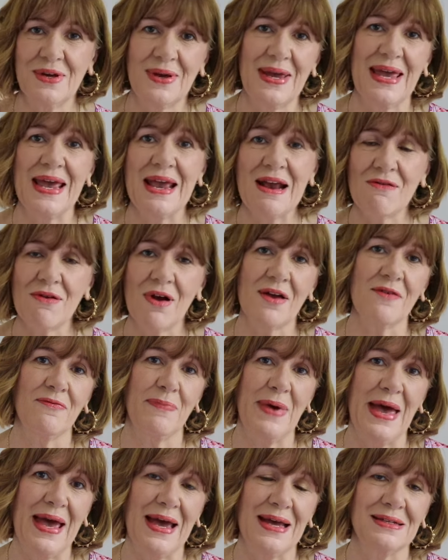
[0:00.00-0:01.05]
here
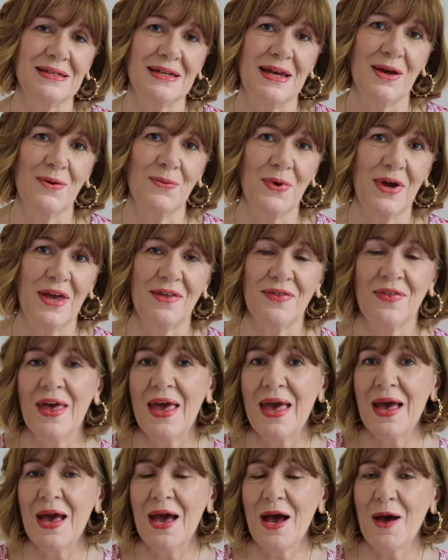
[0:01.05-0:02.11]
I've paired it with
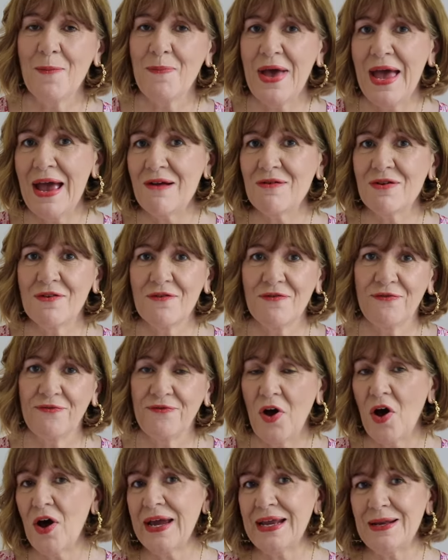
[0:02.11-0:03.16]
a pair of
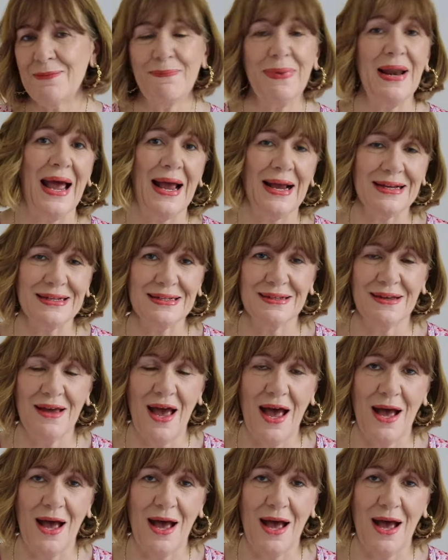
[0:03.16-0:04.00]
fine black